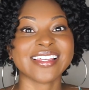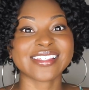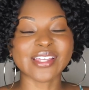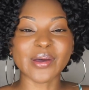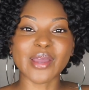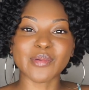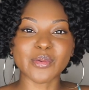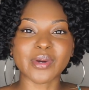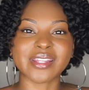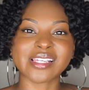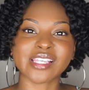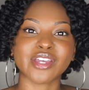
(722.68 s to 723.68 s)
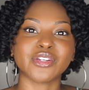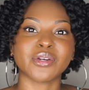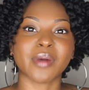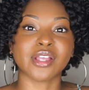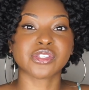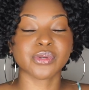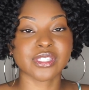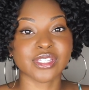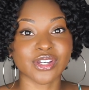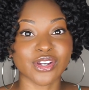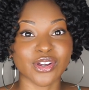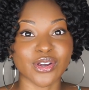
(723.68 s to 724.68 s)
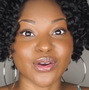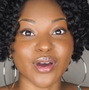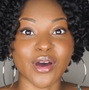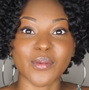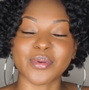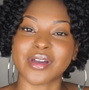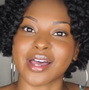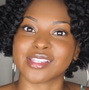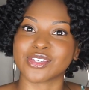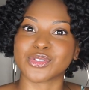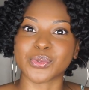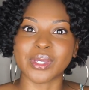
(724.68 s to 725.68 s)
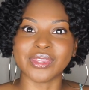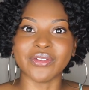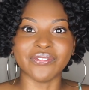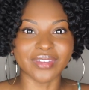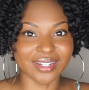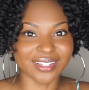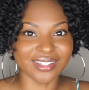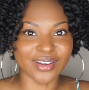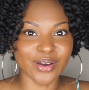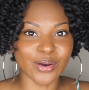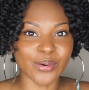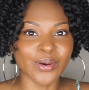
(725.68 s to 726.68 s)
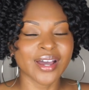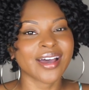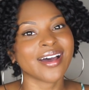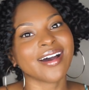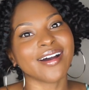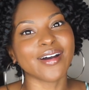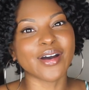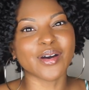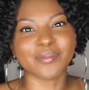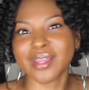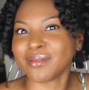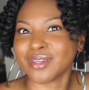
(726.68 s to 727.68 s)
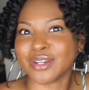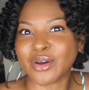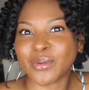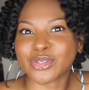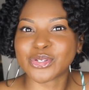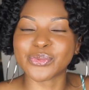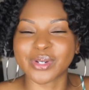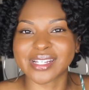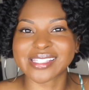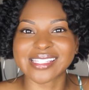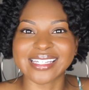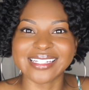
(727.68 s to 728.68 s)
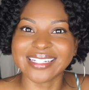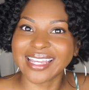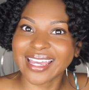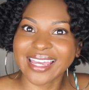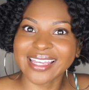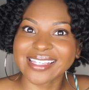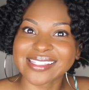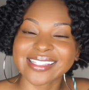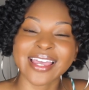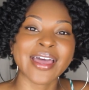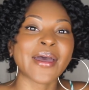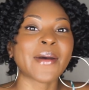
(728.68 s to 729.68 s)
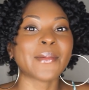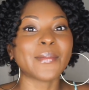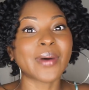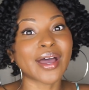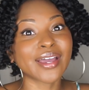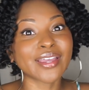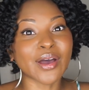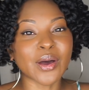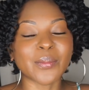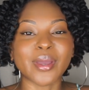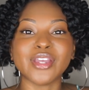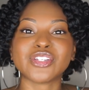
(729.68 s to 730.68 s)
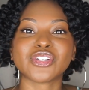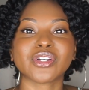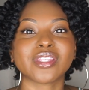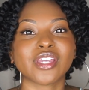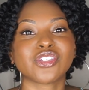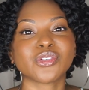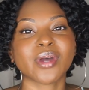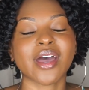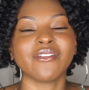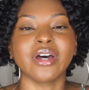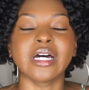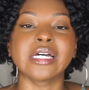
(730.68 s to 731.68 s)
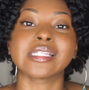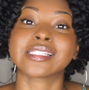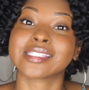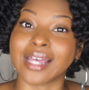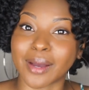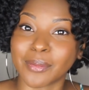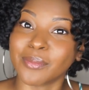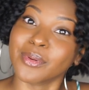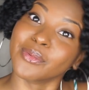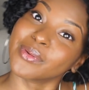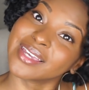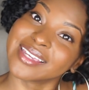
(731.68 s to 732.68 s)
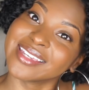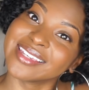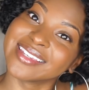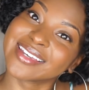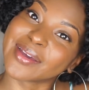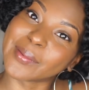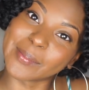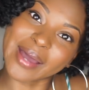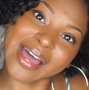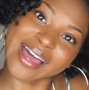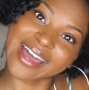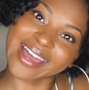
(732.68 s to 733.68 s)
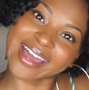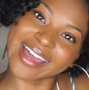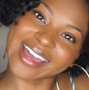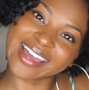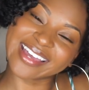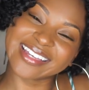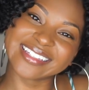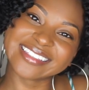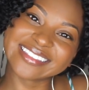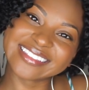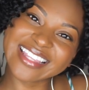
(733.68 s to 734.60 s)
So everyone, that's how you do my twist and curl. I hope you guys enjoyed the video. Let me know what you want to see next. Bye, y'all. Make sure that you have an unstoppable week. Bye.